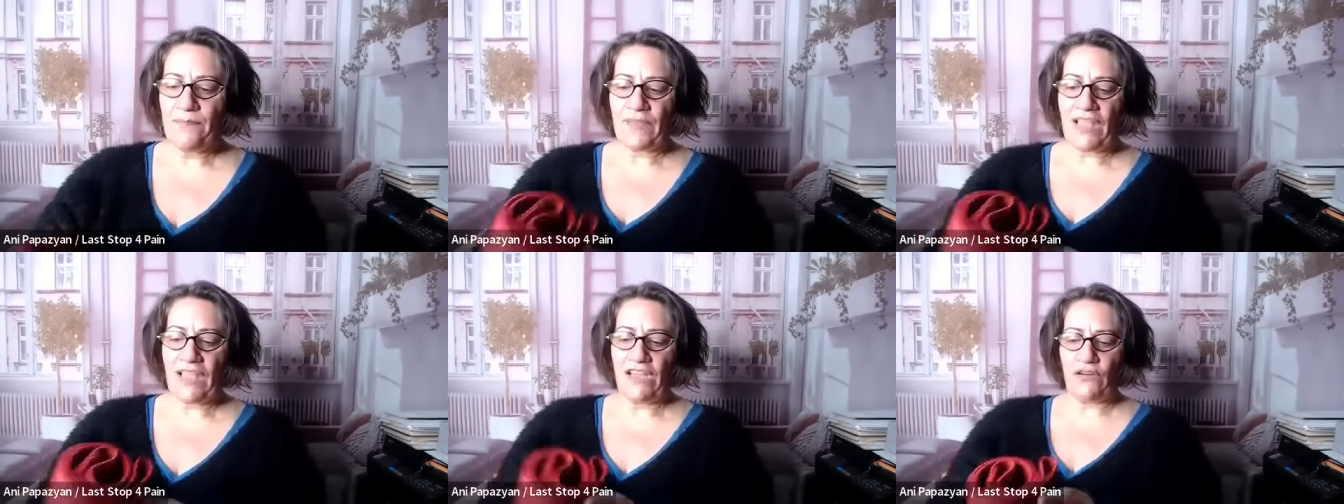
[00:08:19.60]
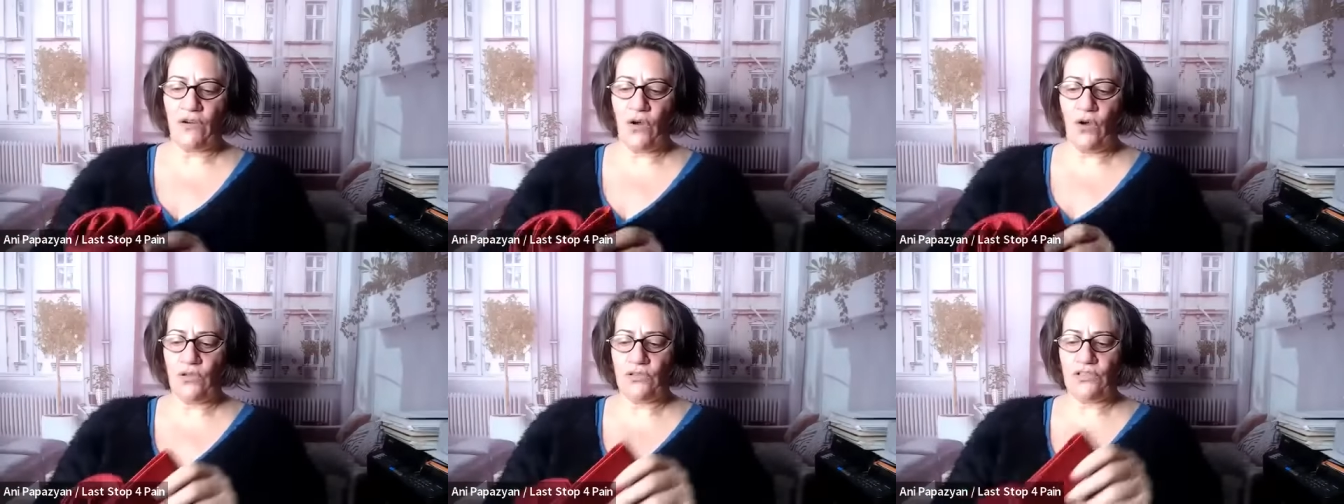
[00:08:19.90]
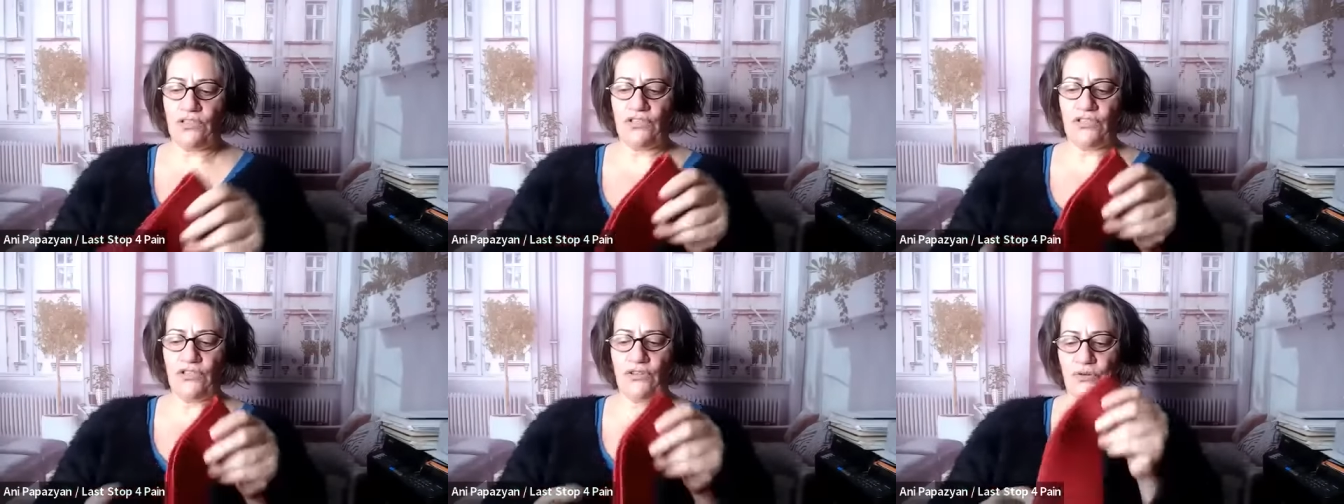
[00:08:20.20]
And
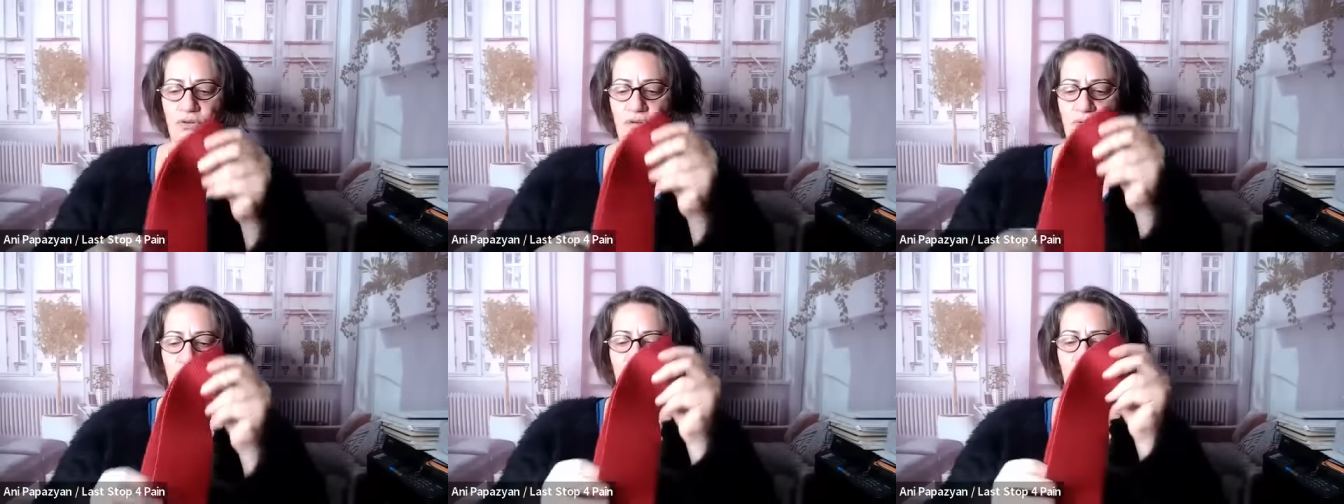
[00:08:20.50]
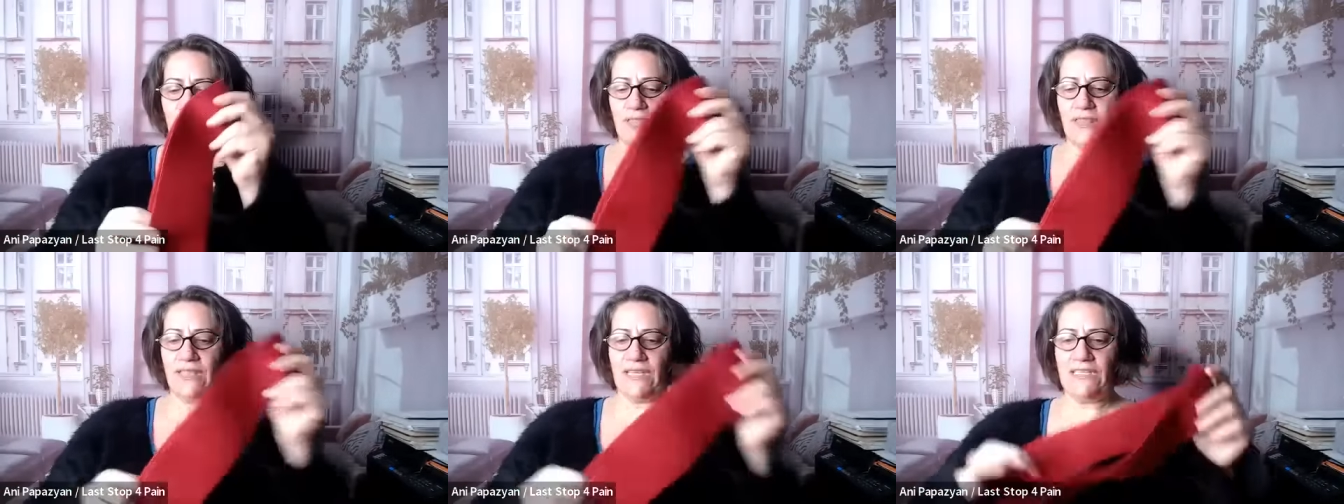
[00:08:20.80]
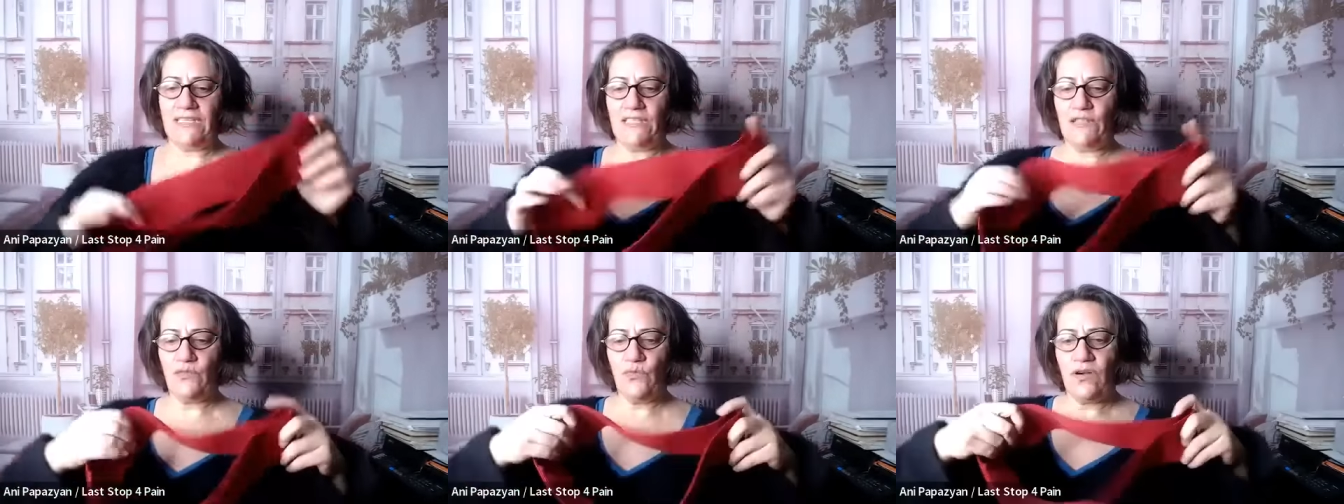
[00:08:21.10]
also
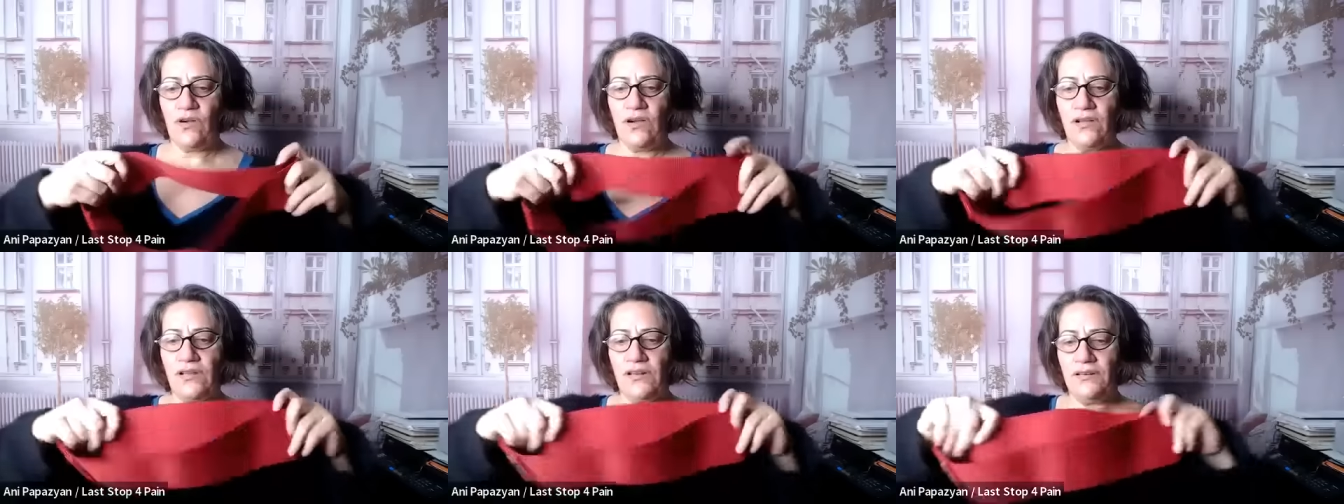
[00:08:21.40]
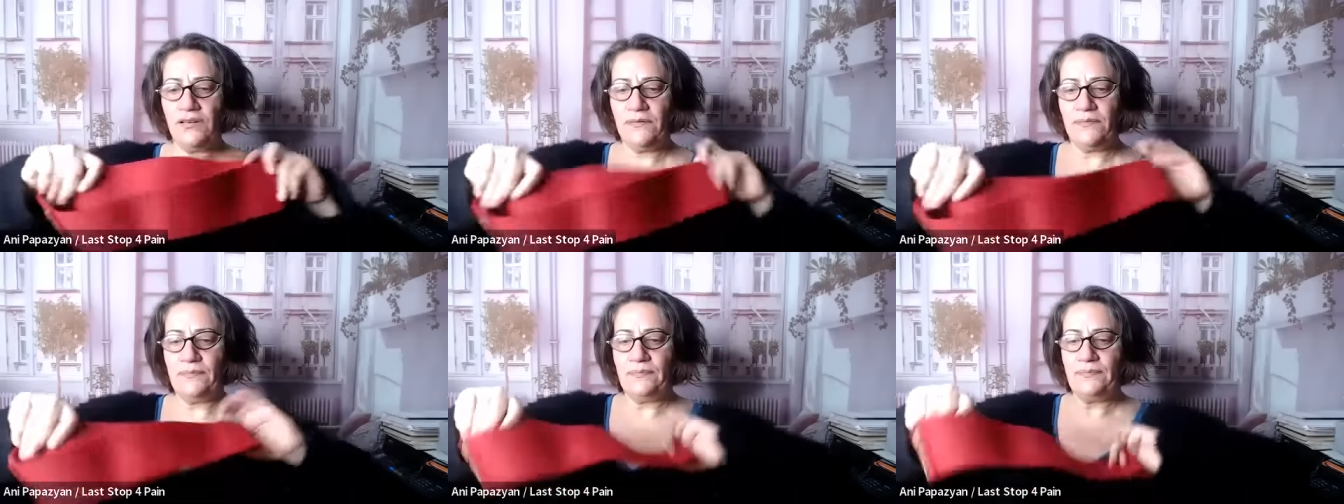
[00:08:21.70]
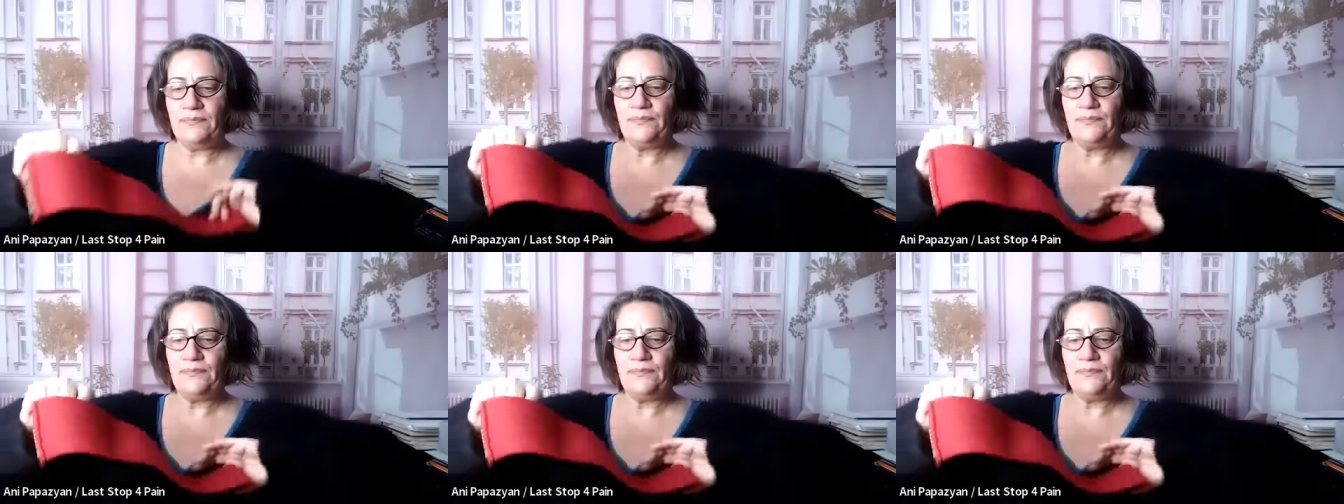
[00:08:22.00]
this one